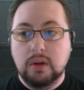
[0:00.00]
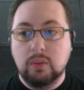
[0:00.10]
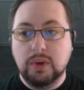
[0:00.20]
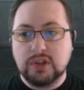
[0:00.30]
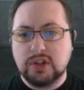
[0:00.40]

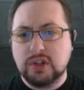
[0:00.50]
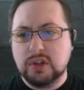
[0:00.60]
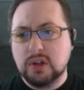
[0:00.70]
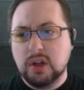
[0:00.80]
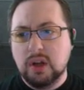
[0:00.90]

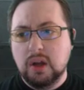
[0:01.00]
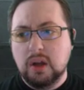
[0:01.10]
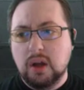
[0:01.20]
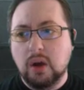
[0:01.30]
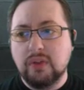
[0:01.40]
Which,
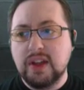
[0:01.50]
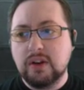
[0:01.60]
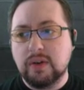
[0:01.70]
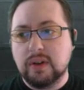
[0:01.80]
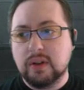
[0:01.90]
oh, they
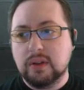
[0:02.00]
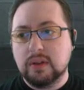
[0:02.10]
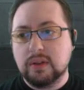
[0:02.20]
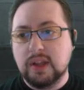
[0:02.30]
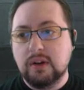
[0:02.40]
don't
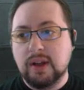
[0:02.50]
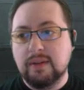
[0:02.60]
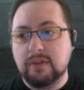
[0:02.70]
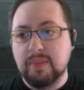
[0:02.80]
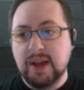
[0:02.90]
have
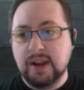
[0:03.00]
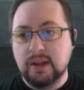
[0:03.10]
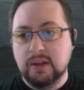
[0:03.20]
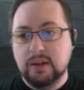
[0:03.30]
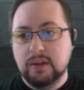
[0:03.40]
enough
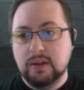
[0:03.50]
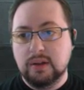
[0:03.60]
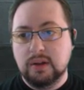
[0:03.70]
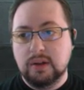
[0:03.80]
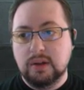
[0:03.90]
mana.
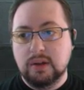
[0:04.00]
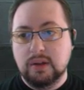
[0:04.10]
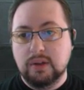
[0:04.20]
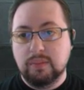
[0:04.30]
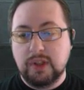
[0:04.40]

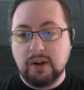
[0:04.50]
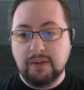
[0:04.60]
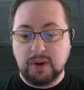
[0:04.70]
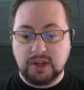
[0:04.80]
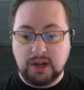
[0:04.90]
They don't have
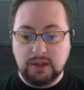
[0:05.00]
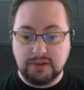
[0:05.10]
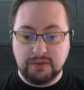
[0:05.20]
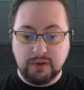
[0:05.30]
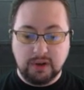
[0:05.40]
the right
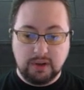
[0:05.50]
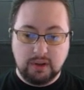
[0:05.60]
colors for it,